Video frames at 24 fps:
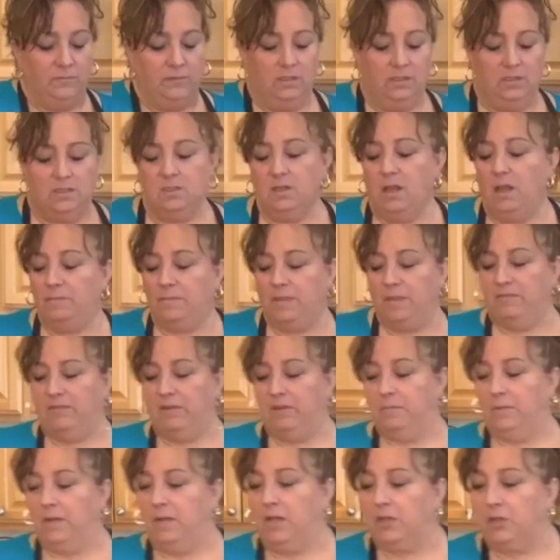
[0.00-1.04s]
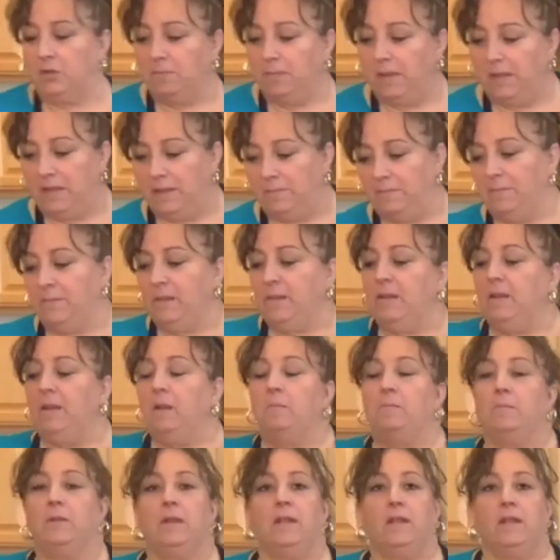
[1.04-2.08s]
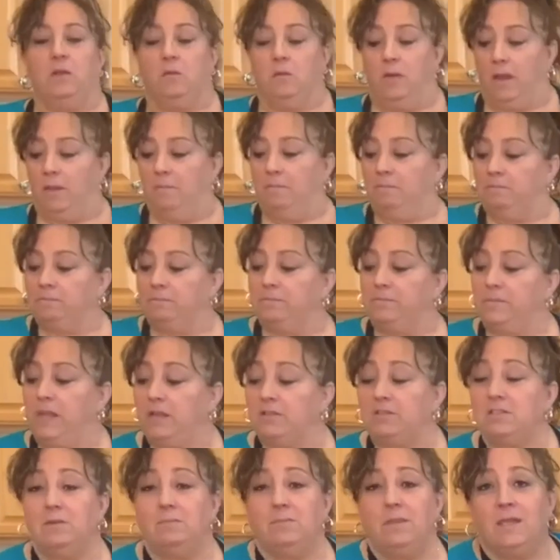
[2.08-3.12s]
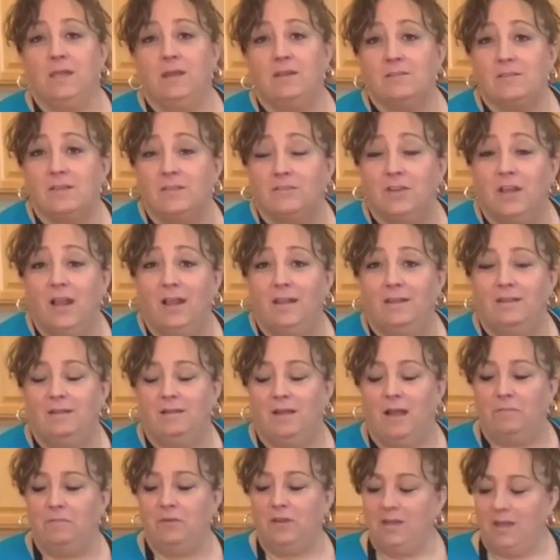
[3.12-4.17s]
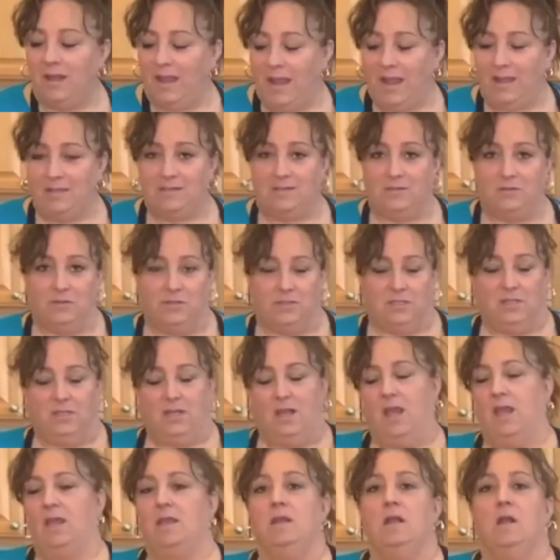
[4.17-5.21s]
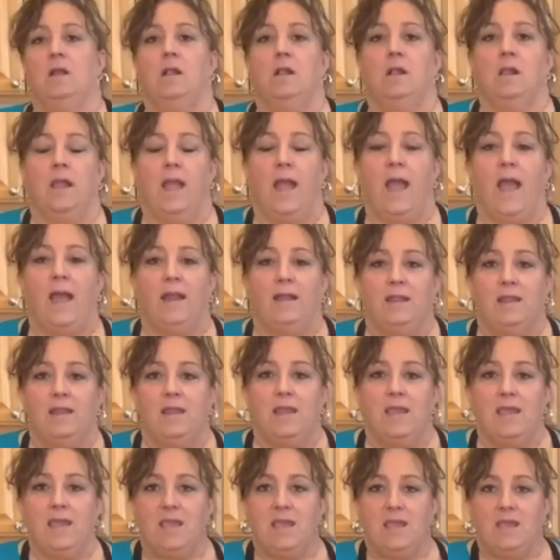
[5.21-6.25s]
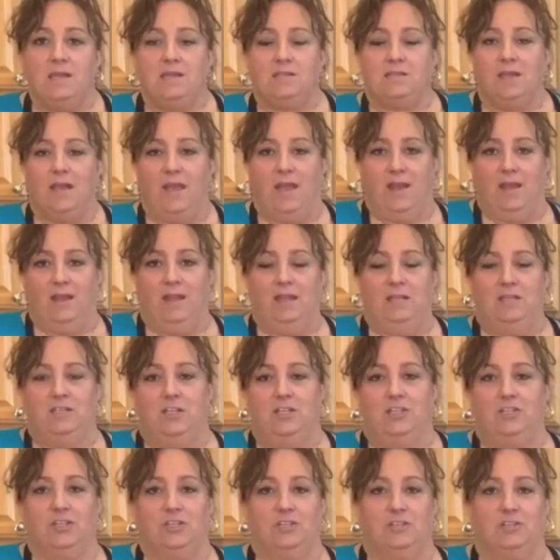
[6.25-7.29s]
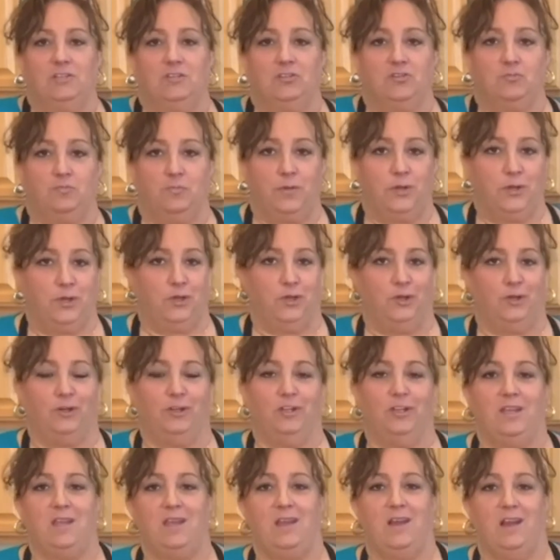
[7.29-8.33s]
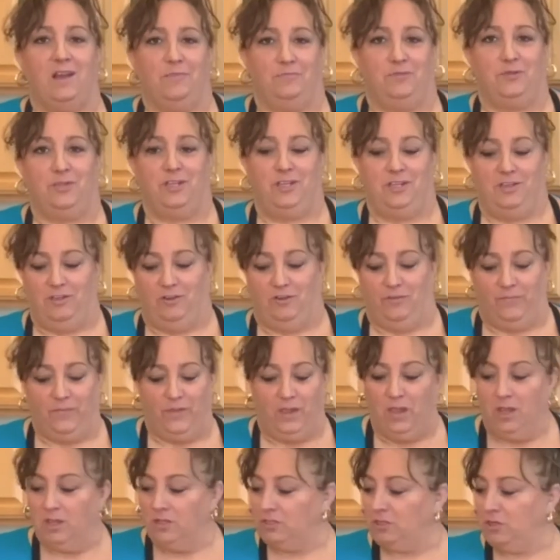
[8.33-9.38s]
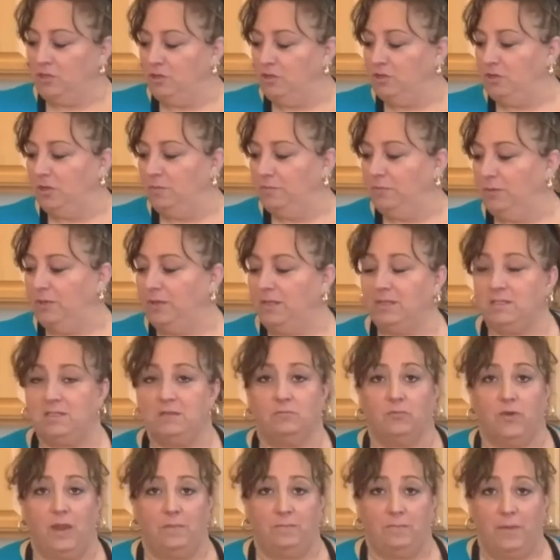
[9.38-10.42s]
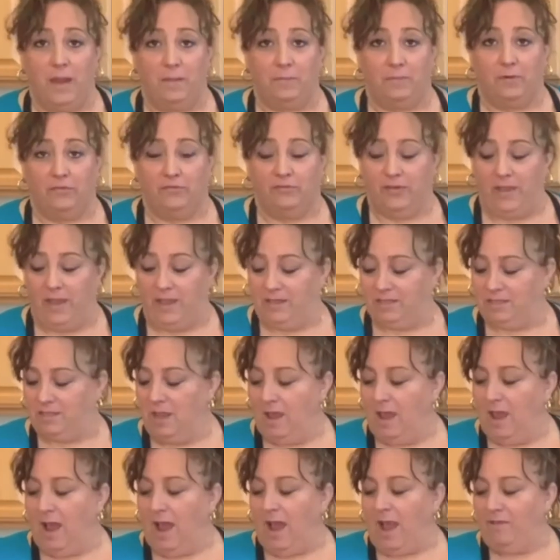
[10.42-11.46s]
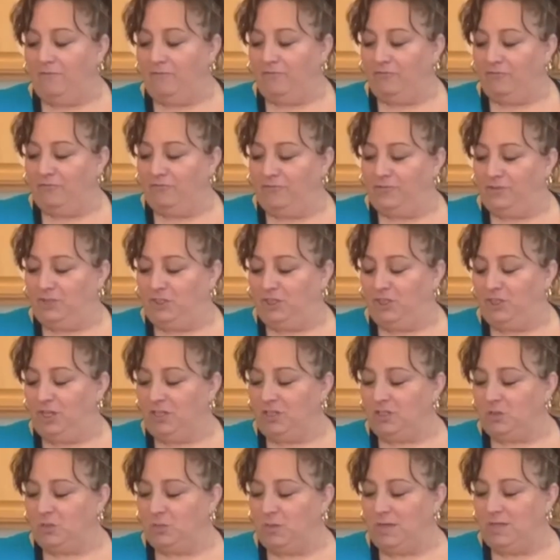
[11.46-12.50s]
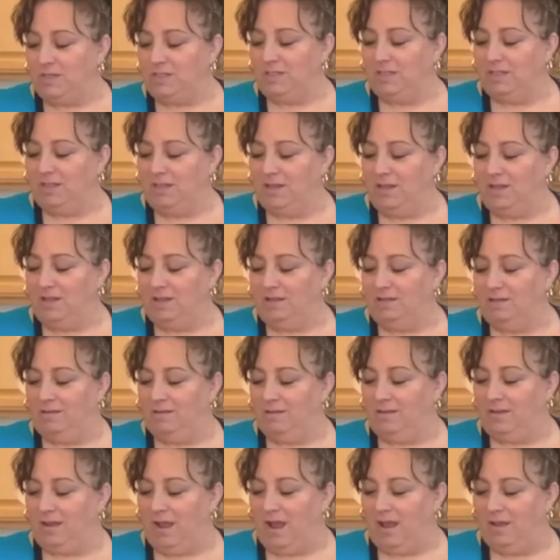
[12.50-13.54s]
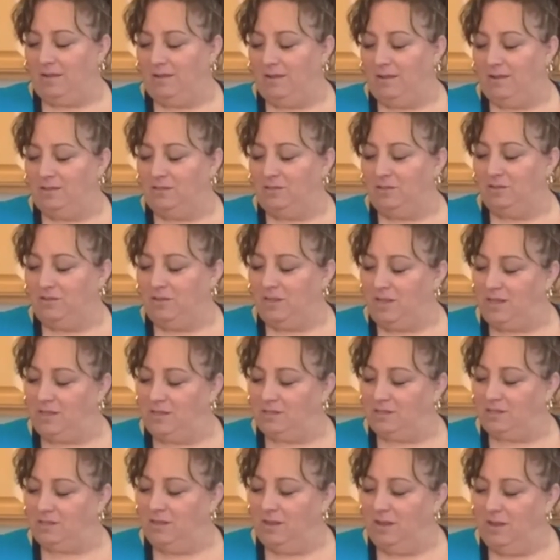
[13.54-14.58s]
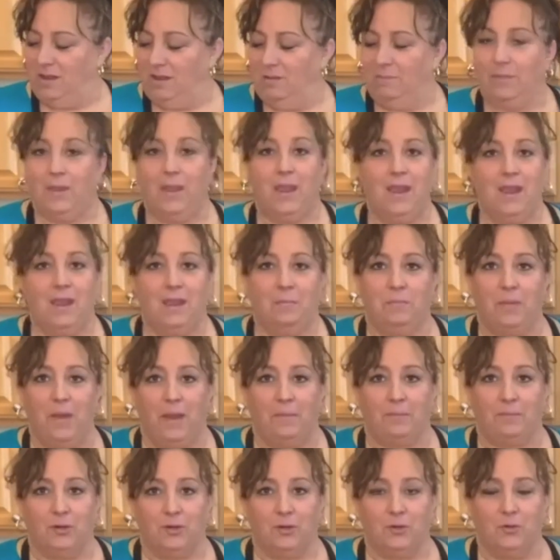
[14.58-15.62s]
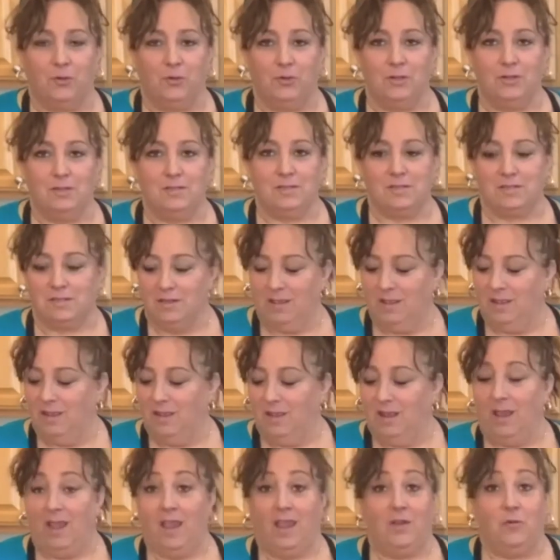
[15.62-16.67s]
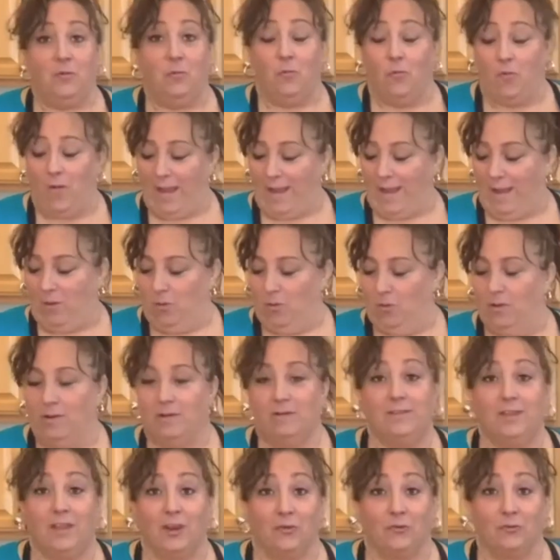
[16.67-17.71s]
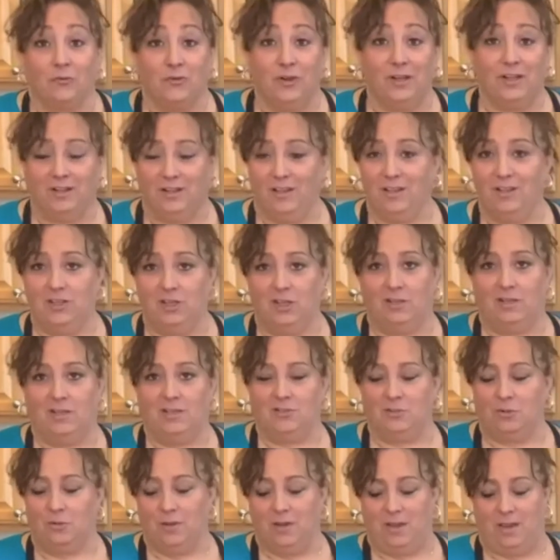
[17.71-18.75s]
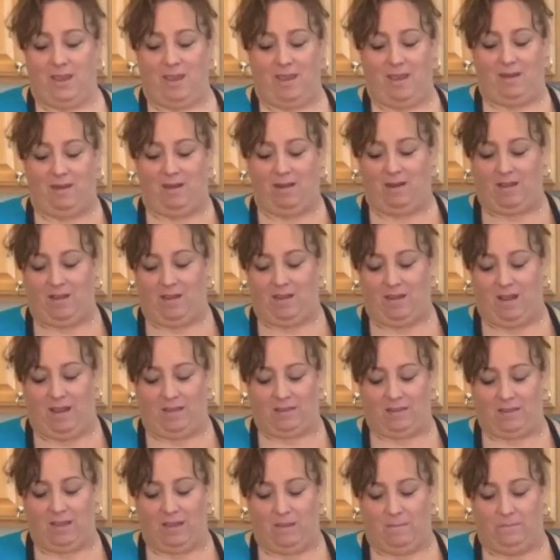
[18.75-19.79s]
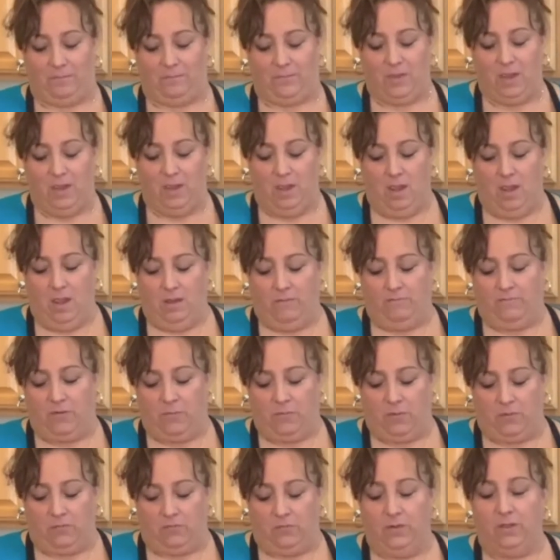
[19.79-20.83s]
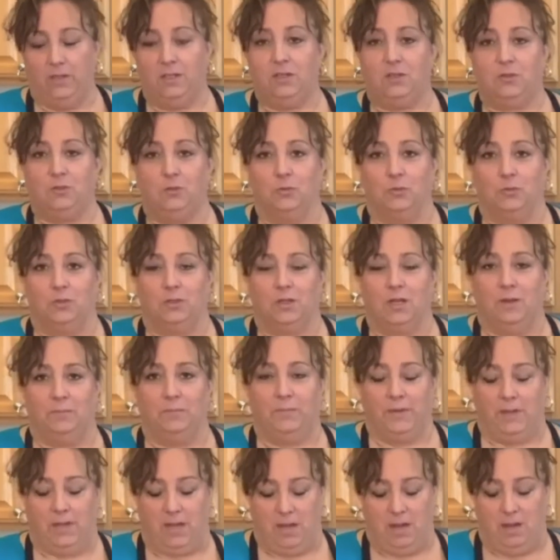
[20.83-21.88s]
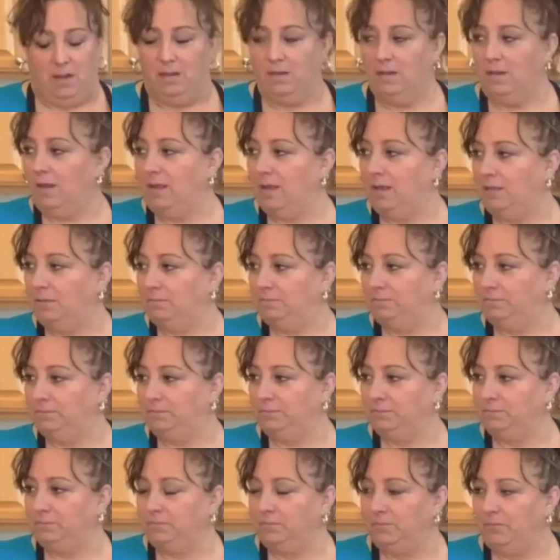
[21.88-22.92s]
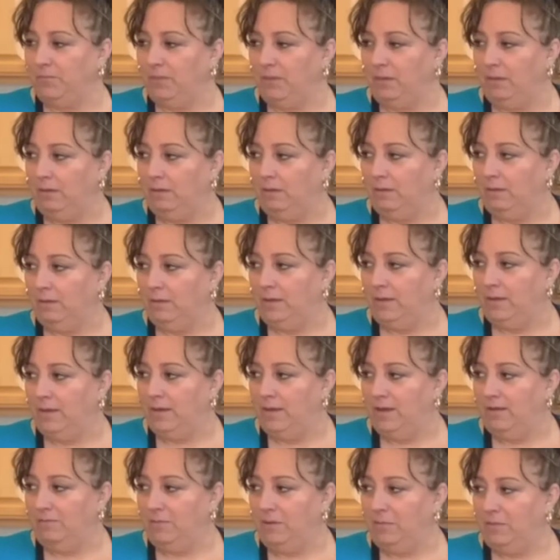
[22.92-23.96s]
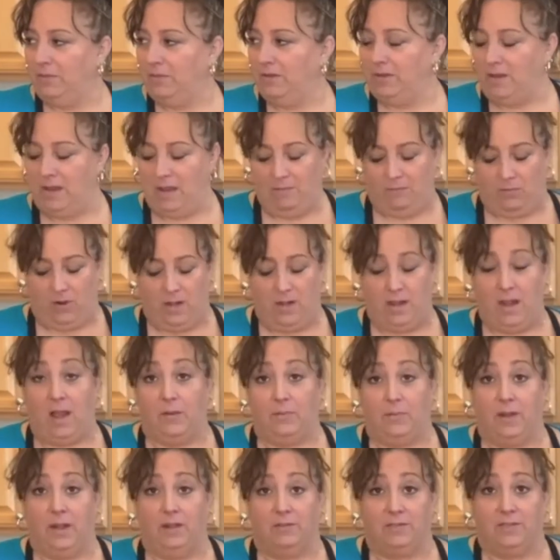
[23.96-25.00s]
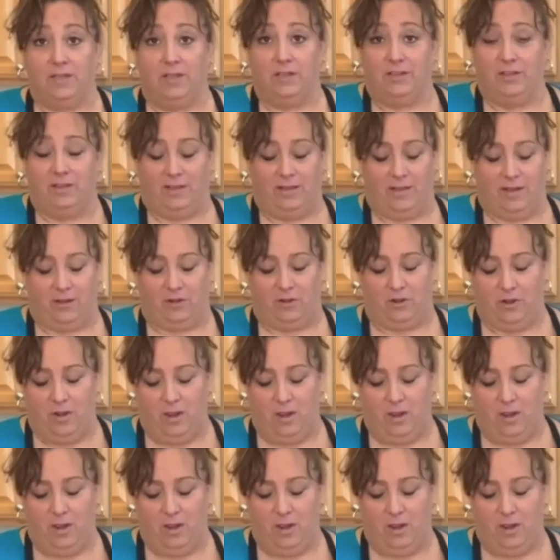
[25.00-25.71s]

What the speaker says: So I'm giving them another minute. But anyway, now something else I'm going to add to it today. Adding heat to any dish is purely up to you. So you can put in some red pepper flakes. I've just recently gotten into these pink peppercorns, and wow, they're really good. These are organic. I got them from a really cool company. I can't remember the name right now, but I'll tell you later.